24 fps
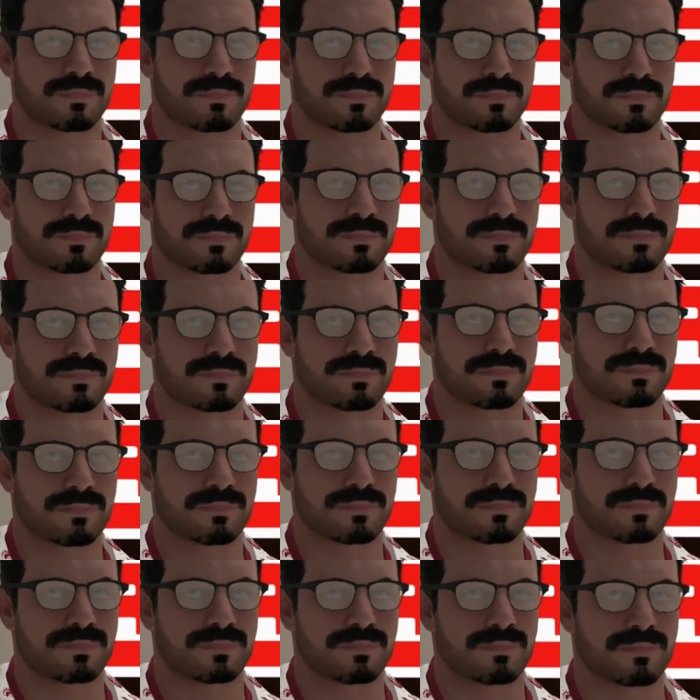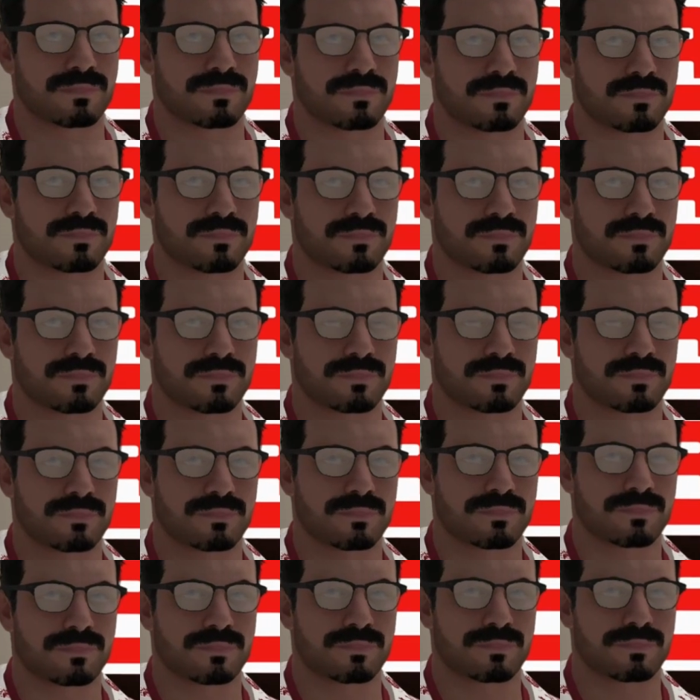you're dead wrong. That's
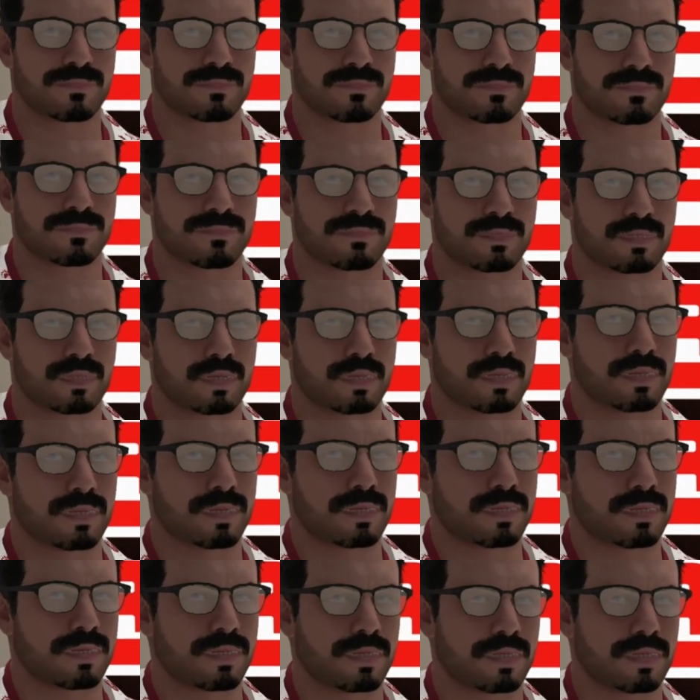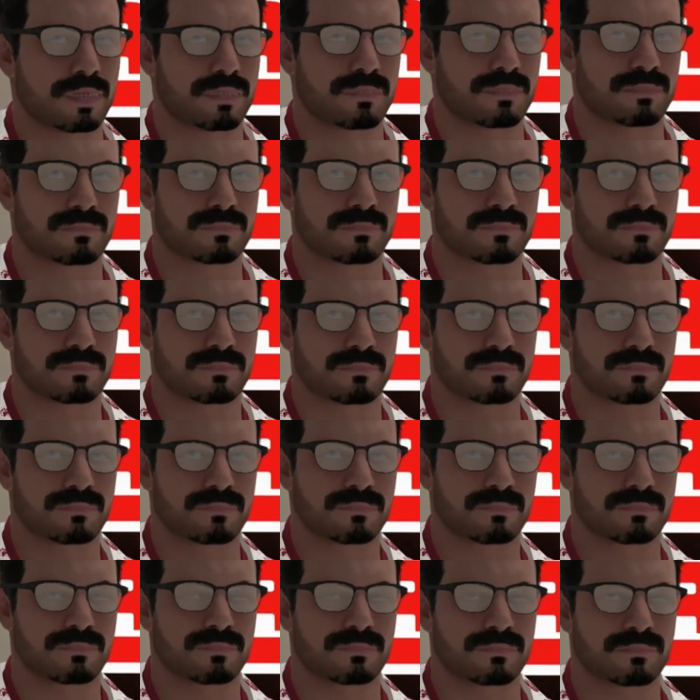only the beginning of the
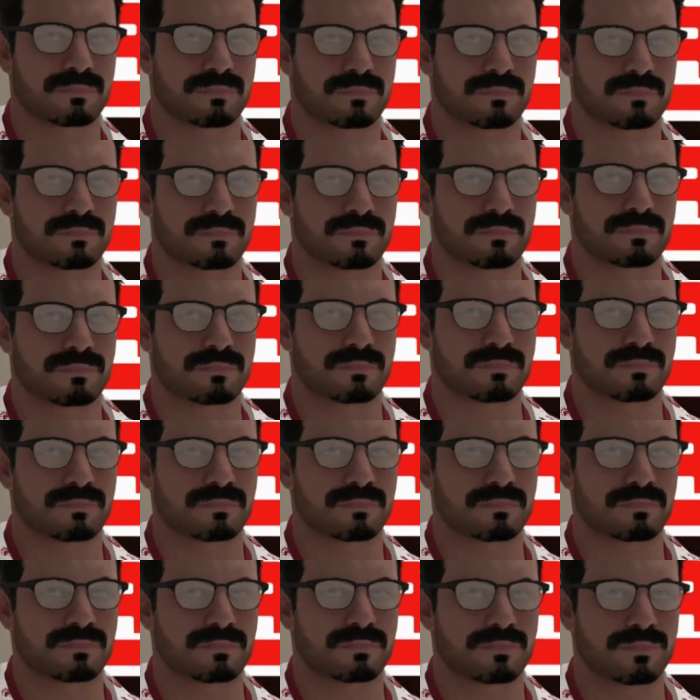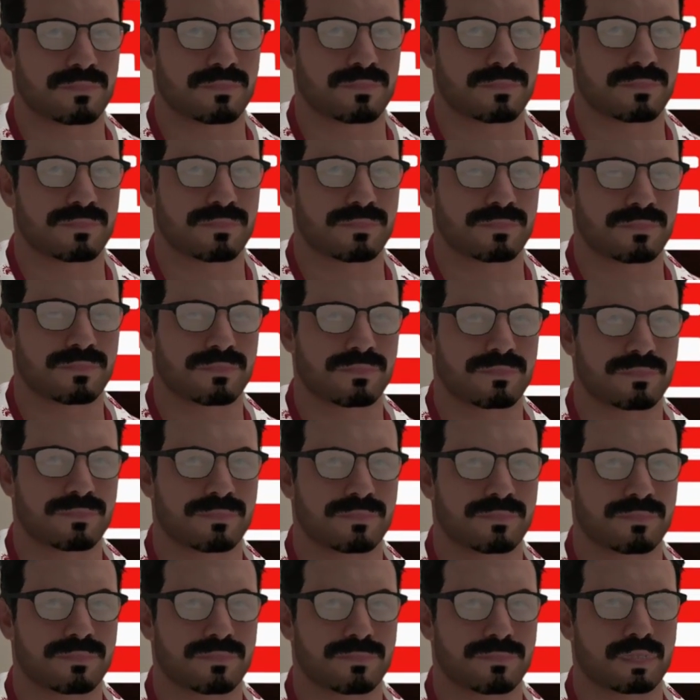hell I'm going to rain upon you come
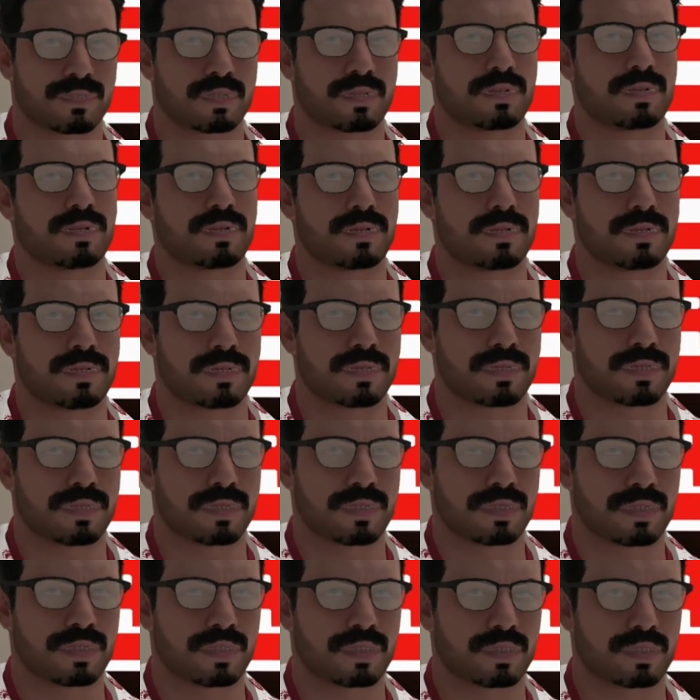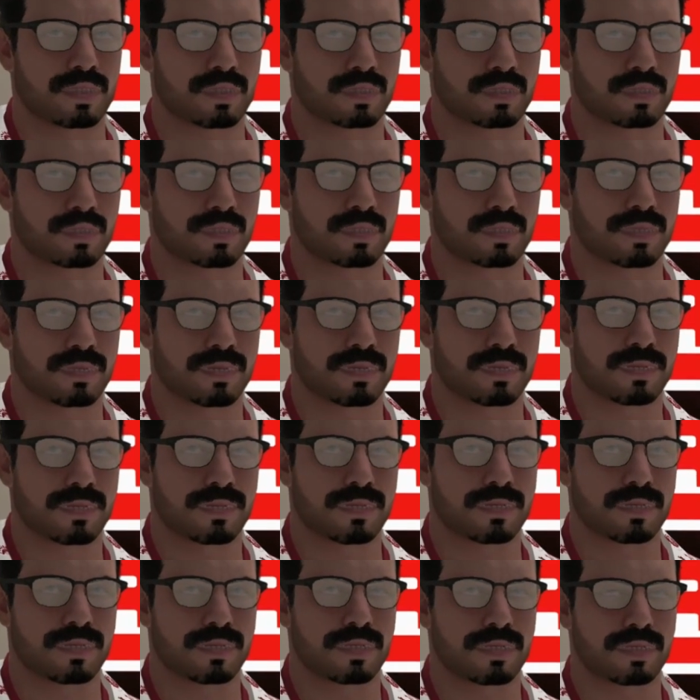that contract signing. Because
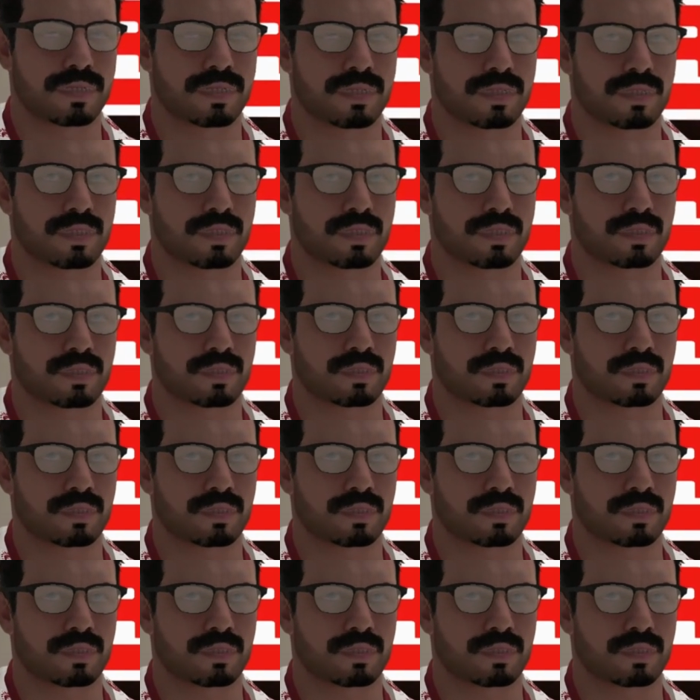Lincoln,